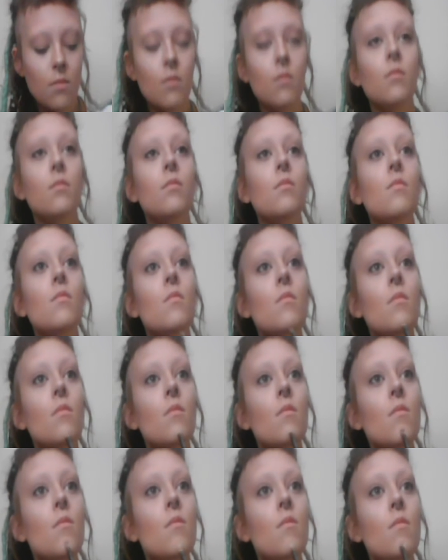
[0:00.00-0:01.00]
so
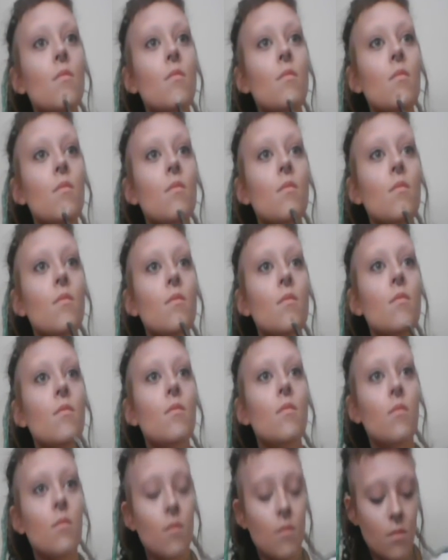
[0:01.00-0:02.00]
I am
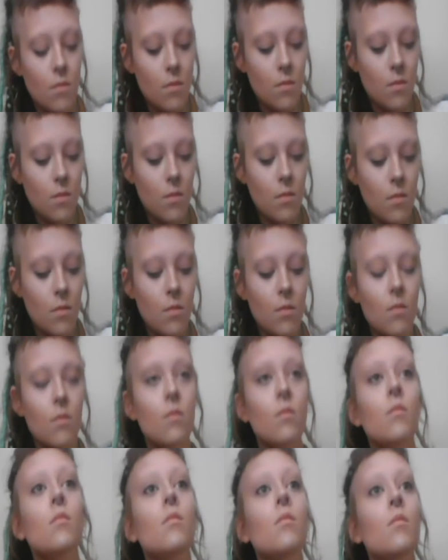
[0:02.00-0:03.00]
stuck using my finger
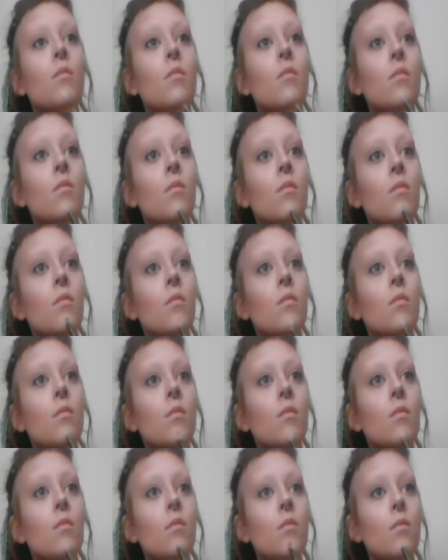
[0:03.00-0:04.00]
for this as well right
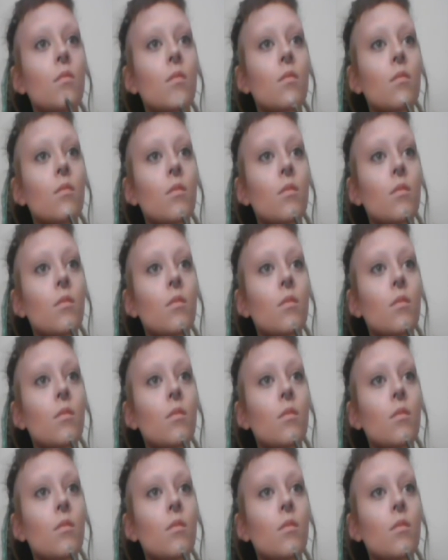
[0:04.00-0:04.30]
now.